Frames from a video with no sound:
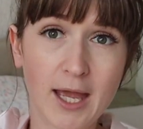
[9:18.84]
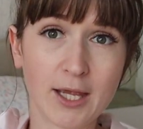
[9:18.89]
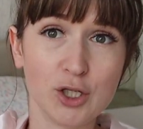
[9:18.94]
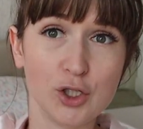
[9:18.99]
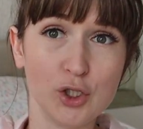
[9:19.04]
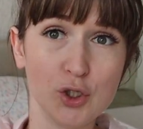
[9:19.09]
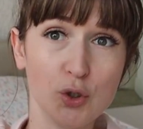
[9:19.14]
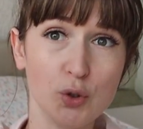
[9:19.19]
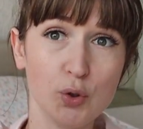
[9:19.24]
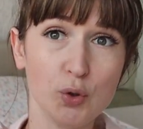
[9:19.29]

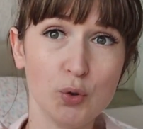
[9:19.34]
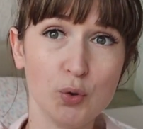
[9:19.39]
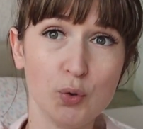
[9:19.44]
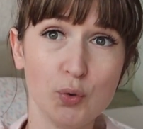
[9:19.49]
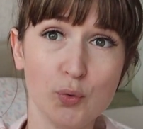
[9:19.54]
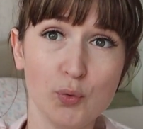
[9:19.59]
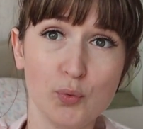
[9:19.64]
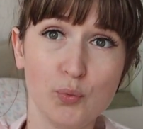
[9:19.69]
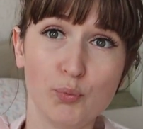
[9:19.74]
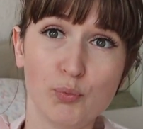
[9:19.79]

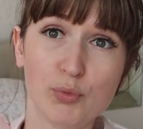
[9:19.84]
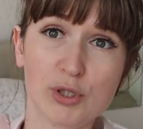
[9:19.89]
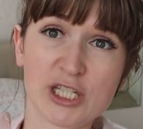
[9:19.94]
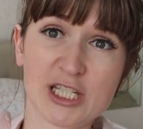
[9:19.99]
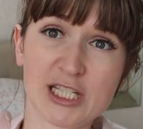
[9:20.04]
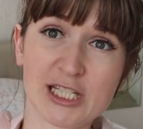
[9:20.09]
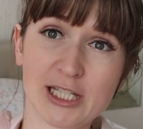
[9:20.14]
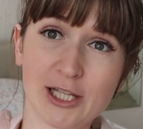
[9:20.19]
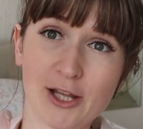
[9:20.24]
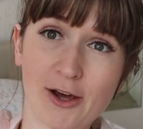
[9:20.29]
You
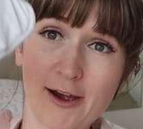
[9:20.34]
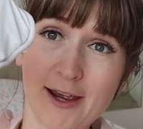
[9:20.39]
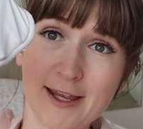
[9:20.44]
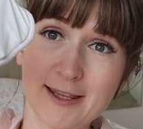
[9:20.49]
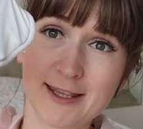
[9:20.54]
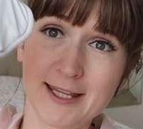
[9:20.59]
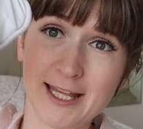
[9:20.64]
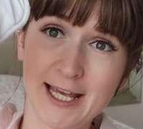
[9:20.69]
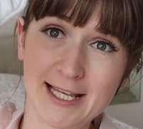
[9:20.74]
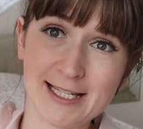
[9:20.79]

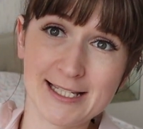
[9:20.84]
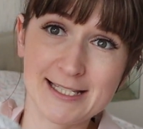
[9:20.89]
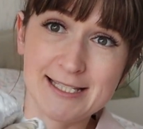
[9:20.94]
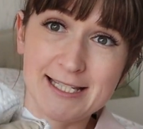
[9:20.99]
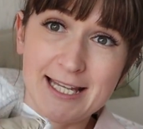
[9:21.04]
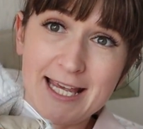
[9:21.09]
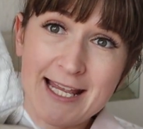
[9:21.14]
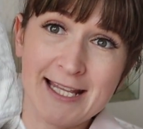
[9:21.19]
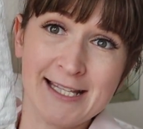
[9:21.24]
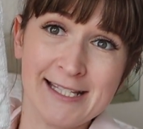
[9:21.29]
slide
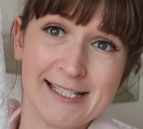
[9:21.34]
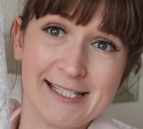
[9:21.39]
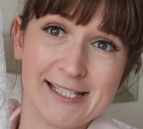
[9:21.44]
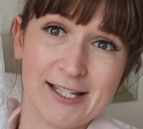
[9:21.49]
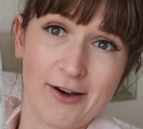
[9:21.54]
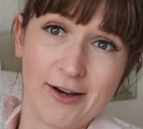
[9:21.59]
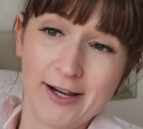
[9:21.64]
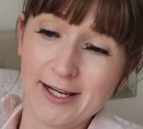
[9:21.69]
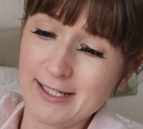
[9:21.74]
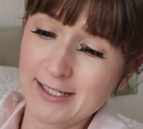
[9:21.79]
this
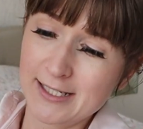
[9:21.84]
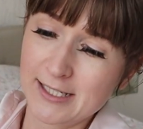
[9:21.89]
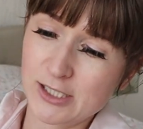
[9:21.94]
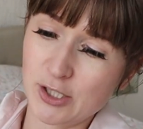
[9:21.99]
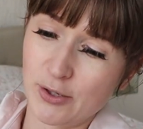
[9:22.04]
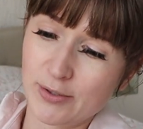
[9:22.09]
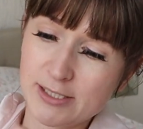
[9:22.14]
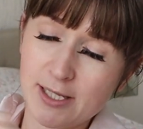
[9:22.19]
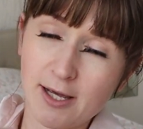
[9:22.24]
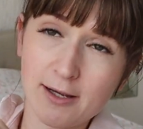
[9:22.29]
inside,
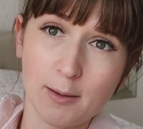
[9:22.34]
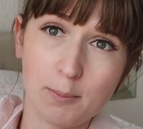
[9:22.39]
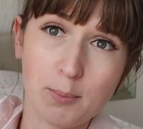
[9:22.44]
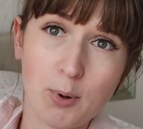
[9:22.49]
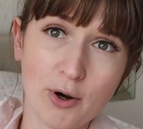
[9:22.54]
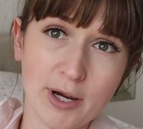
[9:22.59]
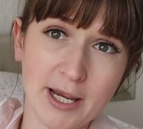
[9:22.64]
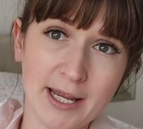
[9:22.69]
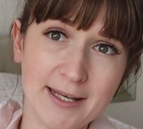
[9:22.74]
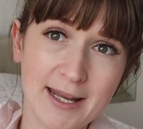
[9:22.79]
so it's like a
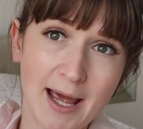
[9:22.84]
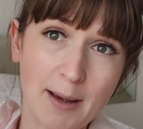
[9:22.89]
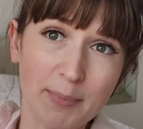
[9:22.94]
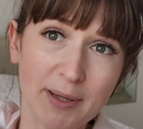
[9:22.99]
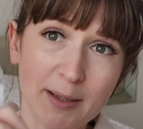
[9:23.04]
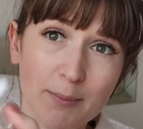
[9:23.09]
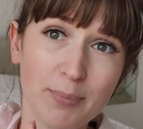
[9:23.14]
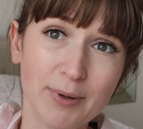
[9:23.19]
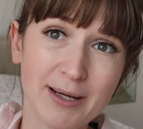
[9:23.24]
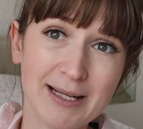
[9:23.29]
pocket
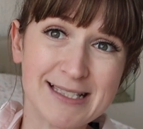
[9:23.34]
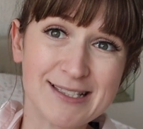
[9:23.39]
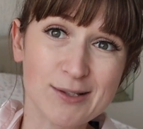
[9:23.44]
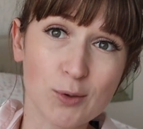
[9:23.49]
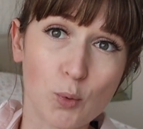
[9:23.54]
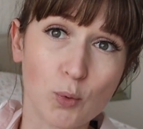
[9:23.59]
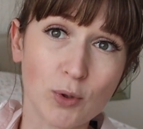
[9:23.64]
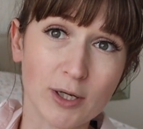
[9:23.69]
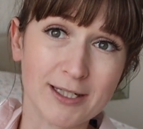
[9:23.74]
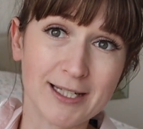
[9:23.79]
nappy but it's
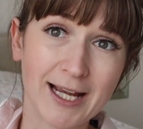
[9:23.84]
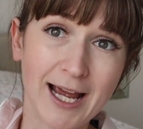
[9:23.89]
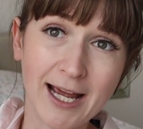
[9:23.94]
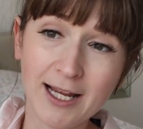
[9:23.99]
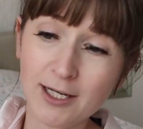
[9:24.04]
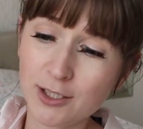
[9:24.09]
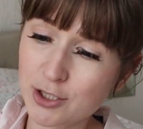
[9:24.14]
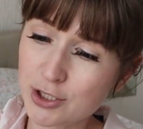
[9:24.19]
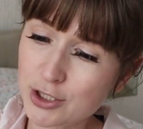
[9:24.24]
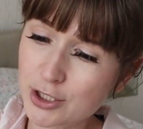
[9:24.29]
all
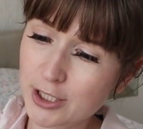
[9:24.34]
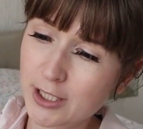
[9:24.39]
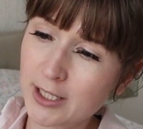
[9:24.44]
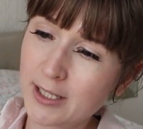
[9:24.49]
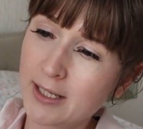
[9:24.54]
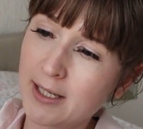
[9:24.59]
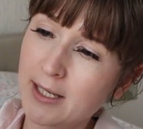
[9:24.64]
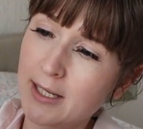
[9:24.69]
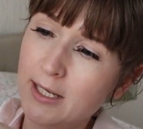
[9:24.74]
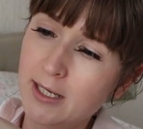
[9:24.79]
attached.
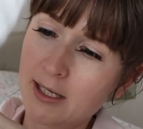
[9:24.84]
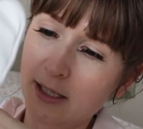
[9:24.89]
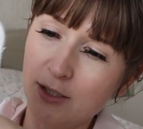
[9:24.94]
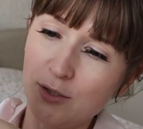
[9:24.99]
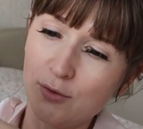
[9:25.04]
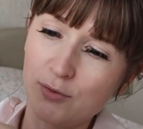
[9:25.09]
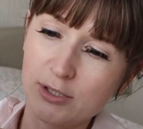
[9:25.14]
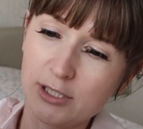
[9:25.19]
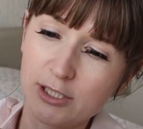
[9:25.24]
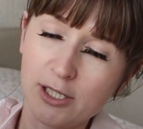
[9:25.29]

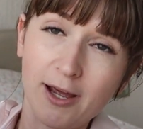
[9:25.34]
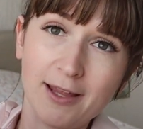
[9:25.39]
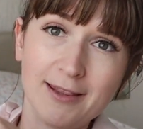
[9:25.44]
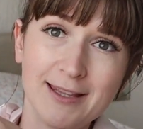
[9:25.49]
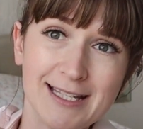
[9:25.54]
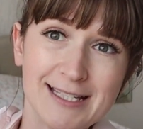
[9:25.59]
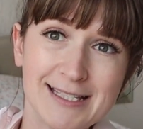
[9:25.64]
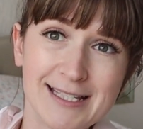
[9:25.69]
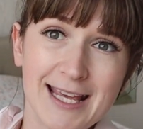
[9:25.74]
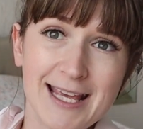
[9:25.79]
You slide
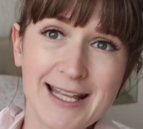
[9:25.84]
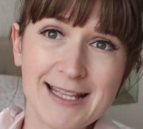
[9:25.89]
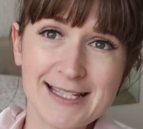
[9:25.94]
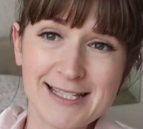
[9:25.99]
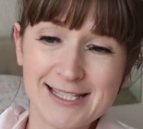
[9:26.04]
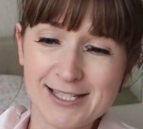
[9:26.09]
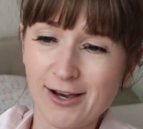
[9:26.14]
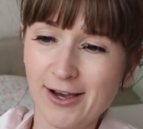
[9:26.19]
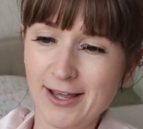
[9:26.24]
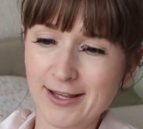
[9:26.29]
this
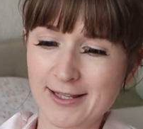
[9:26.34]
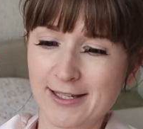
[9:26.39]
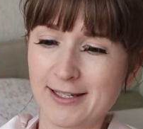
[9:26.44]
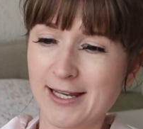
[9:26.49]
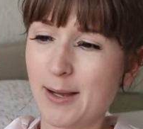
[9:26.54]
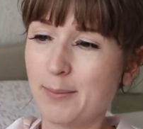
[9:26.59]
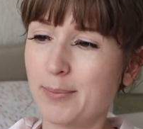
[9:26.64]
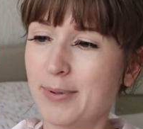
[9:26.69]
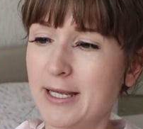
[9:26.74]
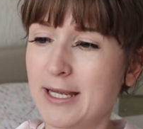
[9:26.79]
inside the
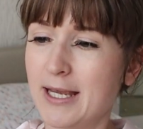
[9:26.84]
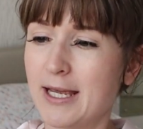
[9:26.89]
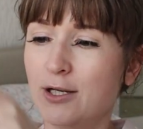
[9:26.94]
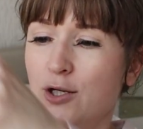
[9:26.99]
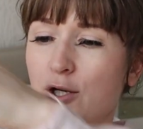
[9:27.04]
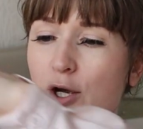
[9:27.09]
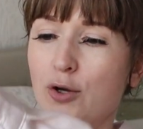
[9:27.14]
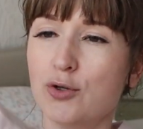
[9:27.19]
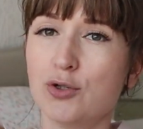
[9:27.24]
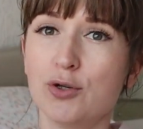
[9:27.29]
nappy
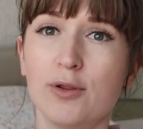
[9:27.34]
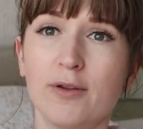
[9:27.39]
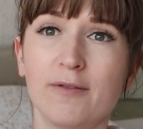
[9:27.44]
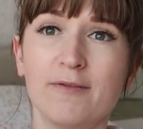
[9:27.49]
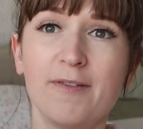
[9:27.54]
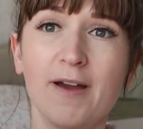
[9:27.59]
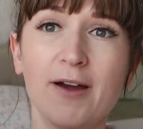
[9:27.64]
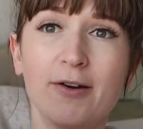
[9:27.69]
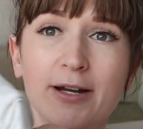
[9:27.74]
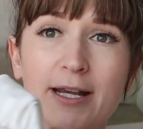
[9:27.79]
and go to the
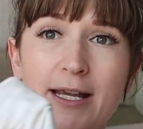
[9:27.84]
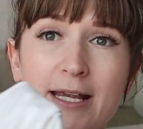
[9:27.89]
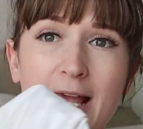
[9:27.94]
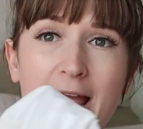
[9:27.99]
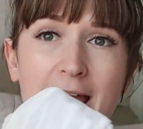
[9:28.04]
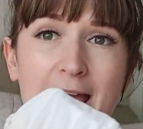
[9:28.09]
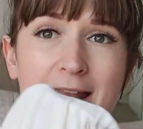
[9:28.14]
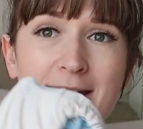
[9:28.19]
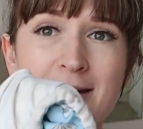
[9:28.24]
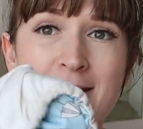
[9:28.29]
very
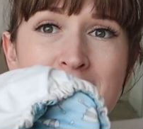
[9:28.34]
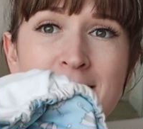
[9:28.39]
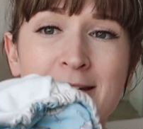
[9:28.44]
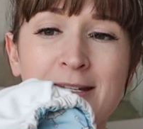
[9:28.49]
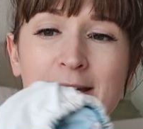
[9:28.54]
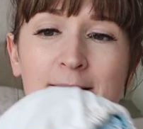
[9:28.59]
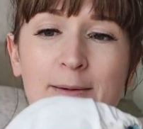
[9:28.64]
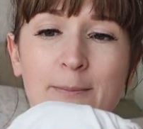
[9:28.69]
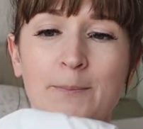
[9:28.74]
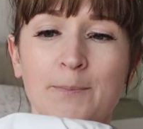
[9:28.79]

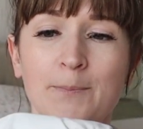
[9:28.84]
end,